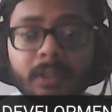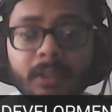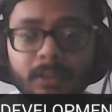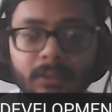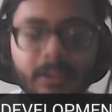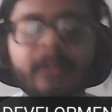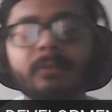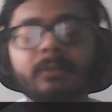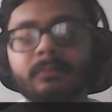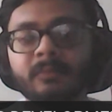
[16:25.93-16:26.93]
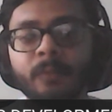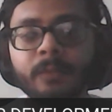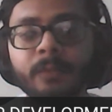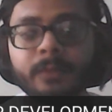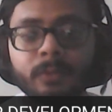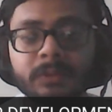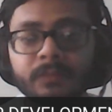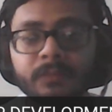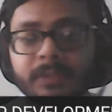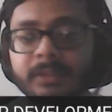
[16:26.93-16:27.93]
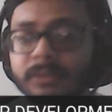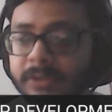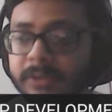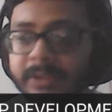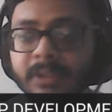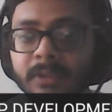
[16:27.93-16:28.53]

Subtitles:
like, what we do is we see the